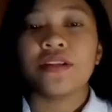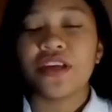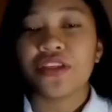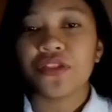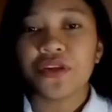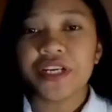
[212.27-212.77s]

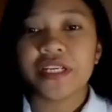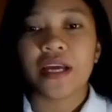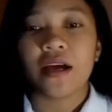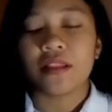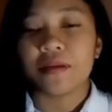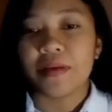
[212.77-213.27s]
The third
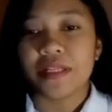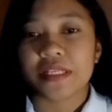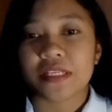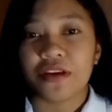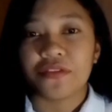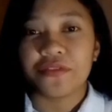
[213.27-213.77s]

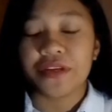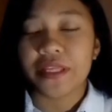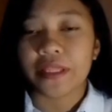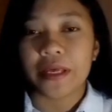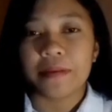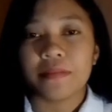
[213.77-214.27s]
element of
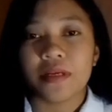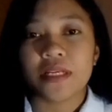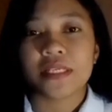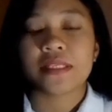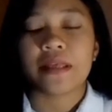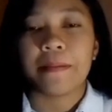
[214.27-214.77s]
rhythm
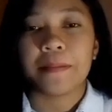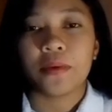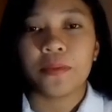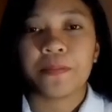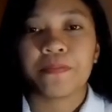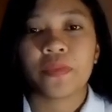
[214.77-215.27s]
is tempo.
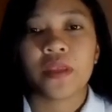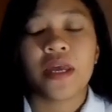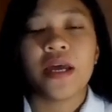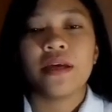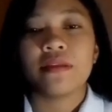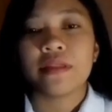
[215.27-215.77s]

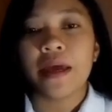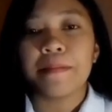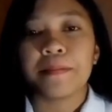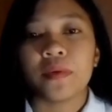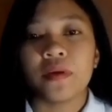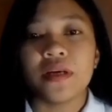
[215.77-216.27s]

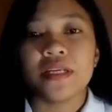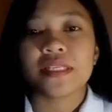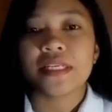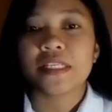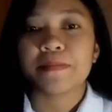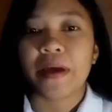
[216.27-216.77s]
Tempo is
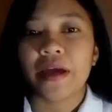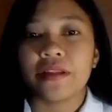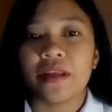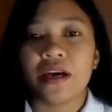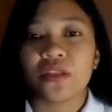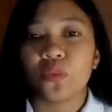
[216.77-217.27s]
the speed
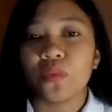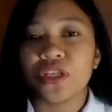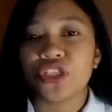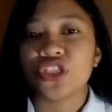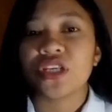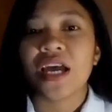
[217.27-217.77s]
at
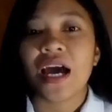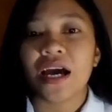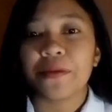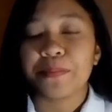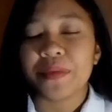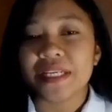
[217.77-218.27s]
which
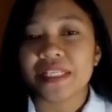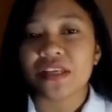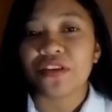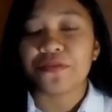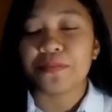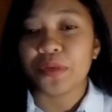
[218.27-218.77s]
a piece
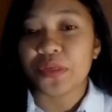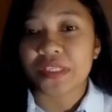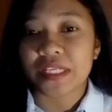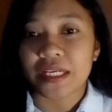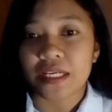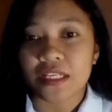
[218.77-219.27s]
of
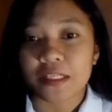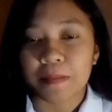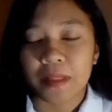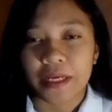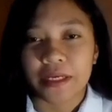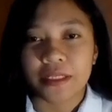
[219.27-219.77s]
music is
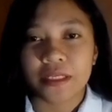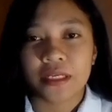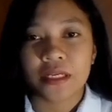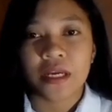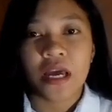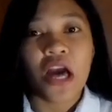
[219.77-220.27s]
played.
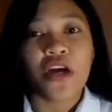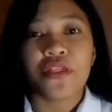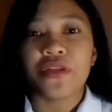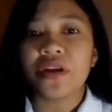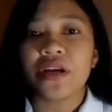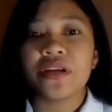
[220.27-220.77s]

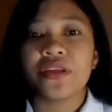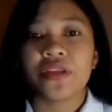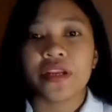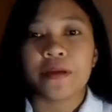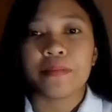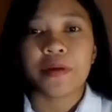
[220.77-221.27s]
There are the
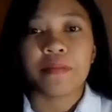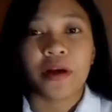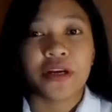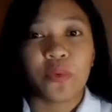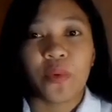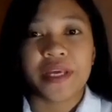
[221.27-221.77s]
three
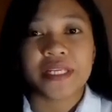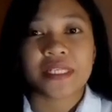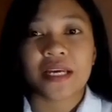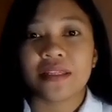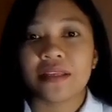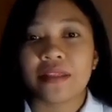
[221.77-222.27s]
primary ways
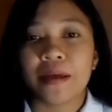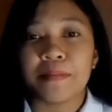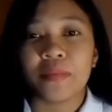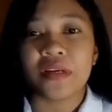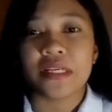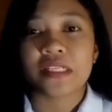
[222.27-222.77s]
the
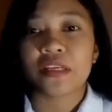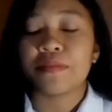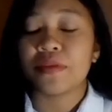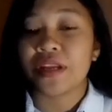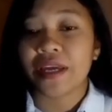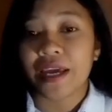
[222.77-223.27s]
tempo is
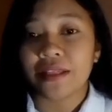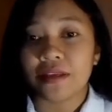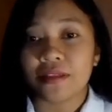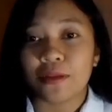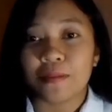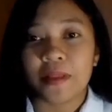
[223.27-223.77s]

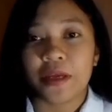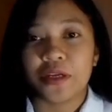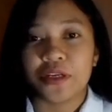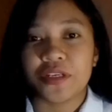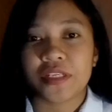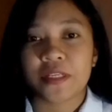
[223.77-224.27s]
communicated to
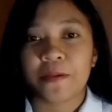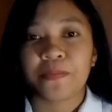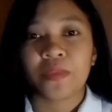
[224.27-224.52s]
players: